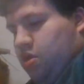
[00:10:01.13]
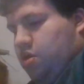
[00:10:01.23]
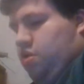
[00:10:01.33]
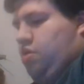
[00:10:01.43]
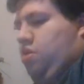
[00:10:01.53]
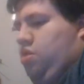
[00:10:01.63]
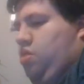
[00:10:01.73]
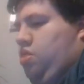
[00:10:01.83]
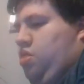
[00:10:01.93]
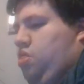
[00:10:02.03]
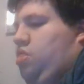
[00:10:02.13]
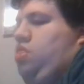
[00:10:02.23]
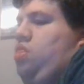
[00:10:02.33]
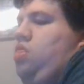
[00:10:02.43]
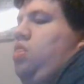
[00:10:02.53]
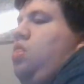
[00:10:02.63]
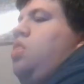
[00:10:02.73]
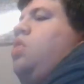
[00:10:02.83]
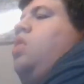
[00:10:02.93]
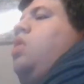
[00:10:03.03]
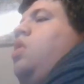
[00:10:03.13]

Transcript: No one is speaking in this clip.